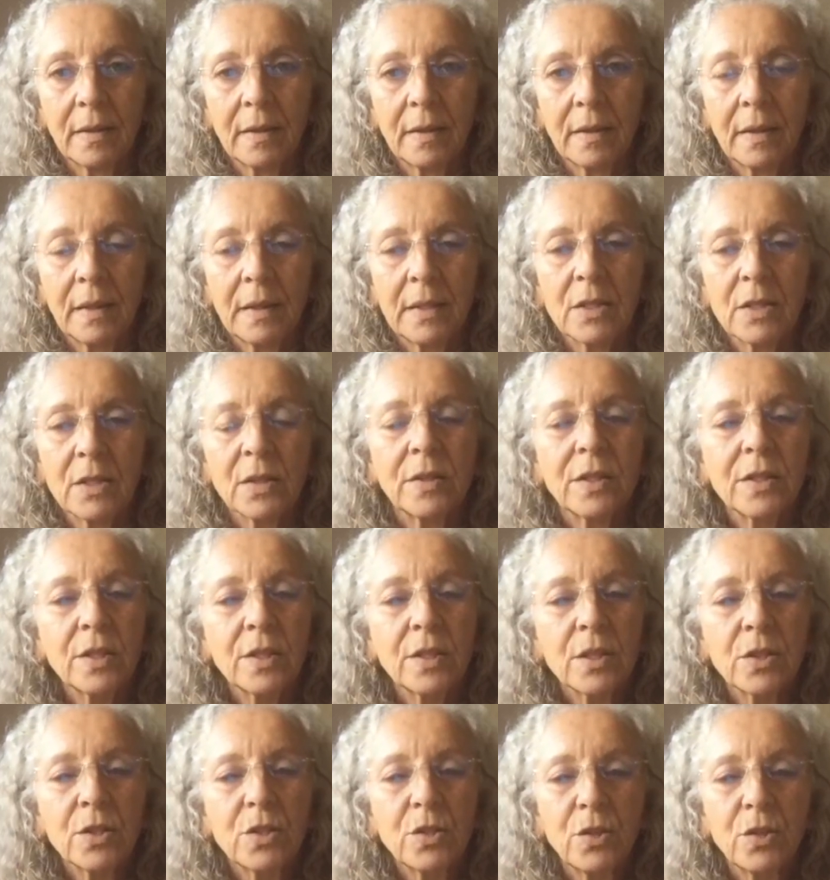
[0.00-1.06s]
So this
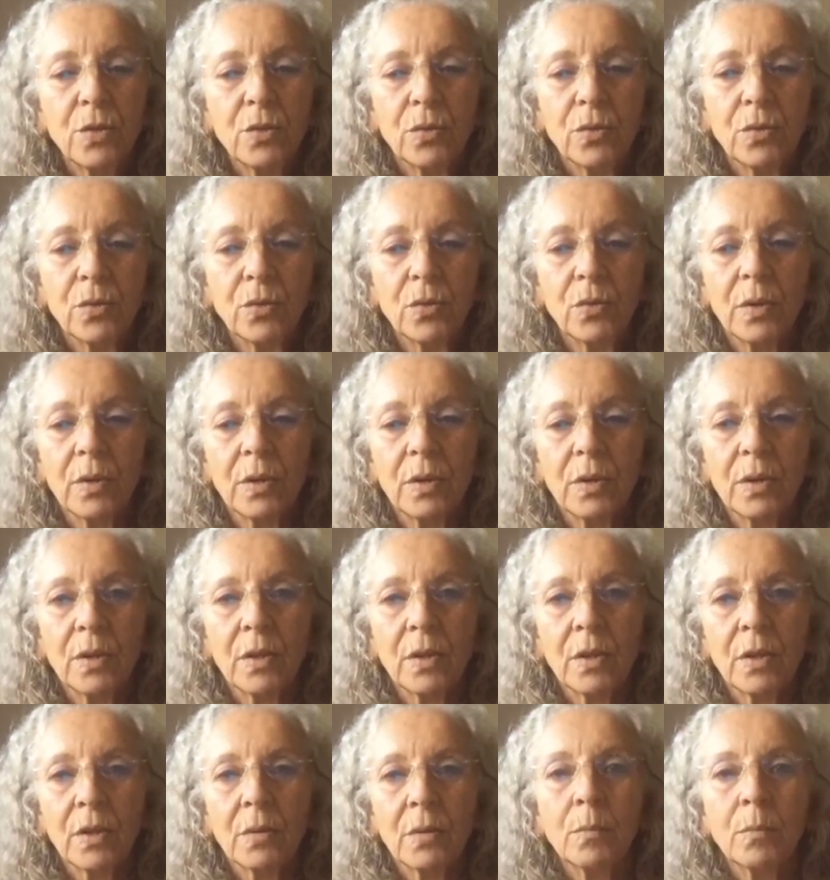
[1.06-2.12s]
is you
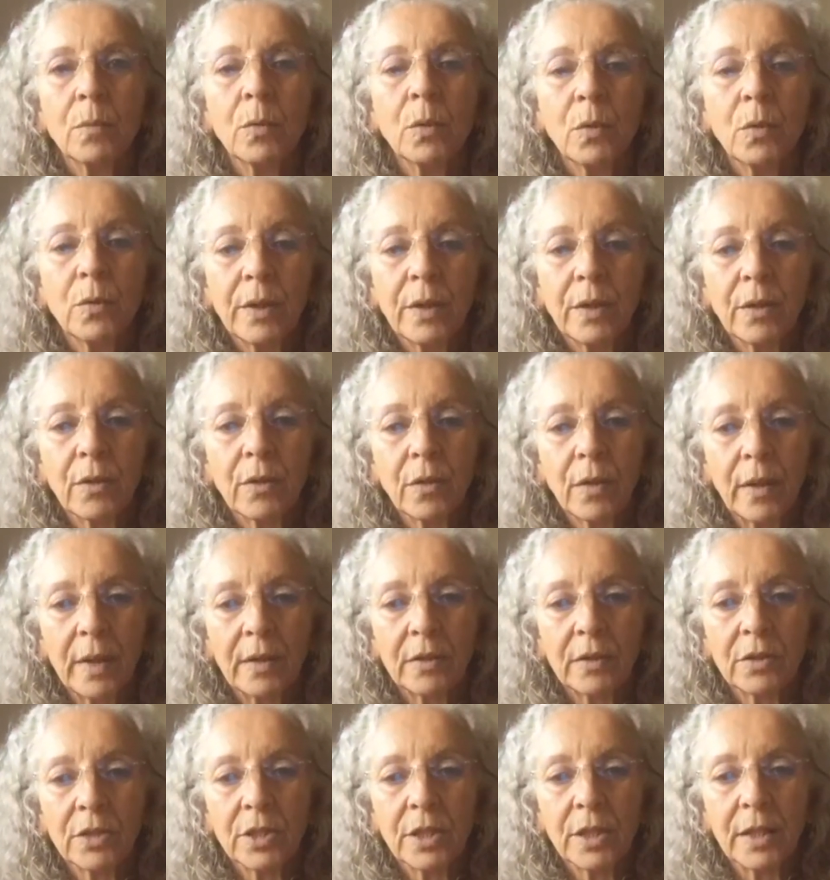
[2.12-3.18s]
moving your
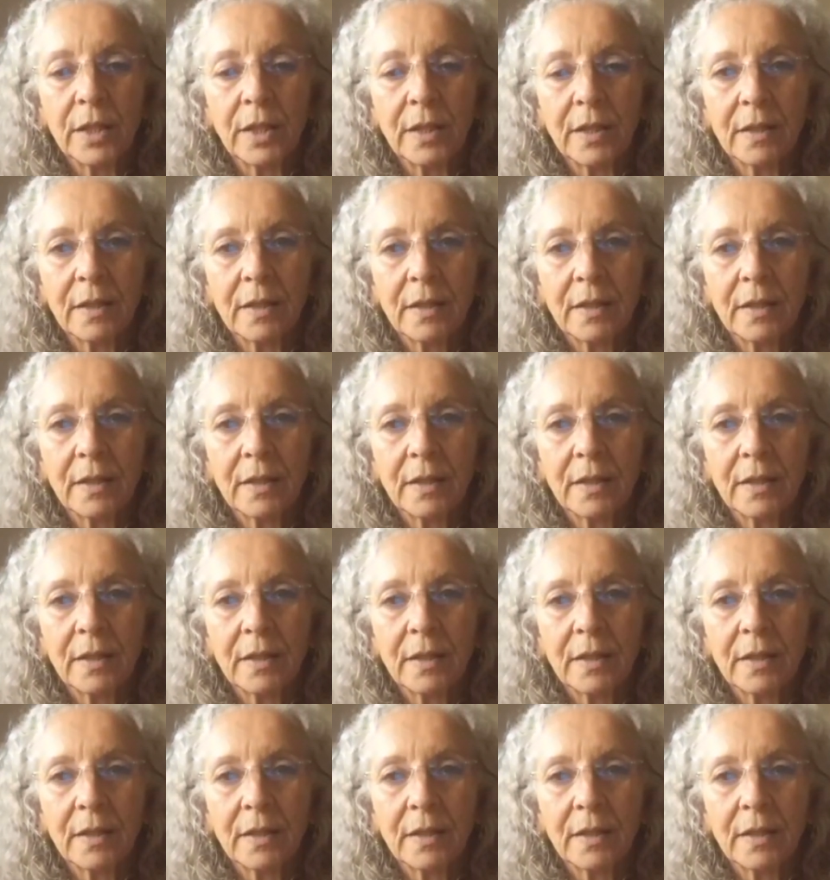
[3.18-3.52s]
energy.